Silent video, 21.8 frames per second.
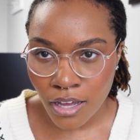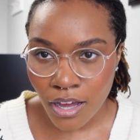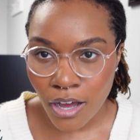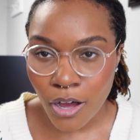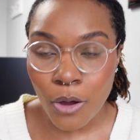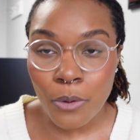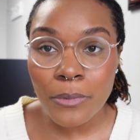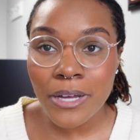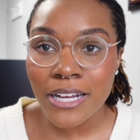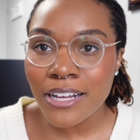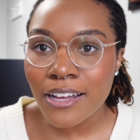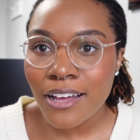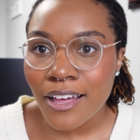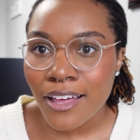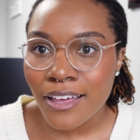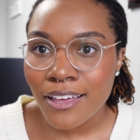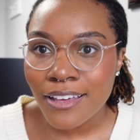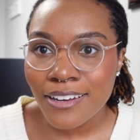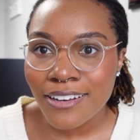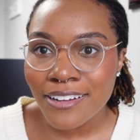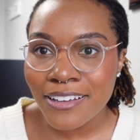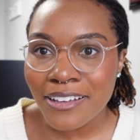Oh my
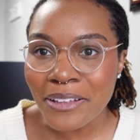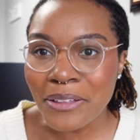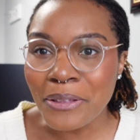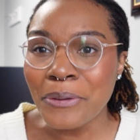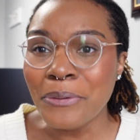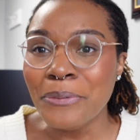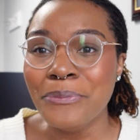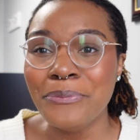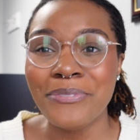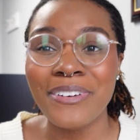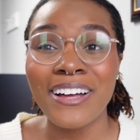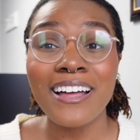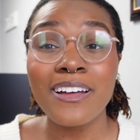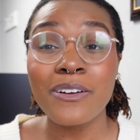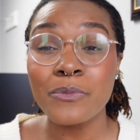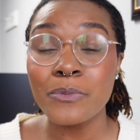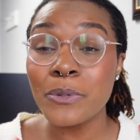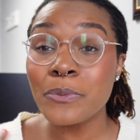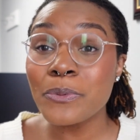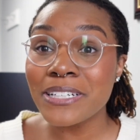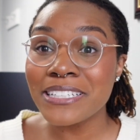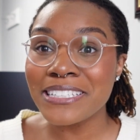God,
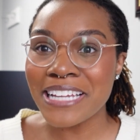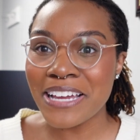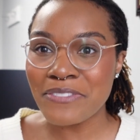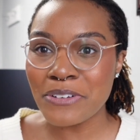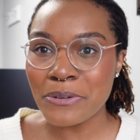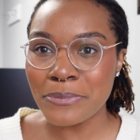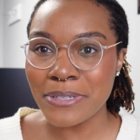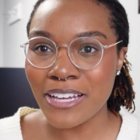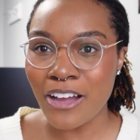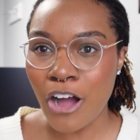we would never be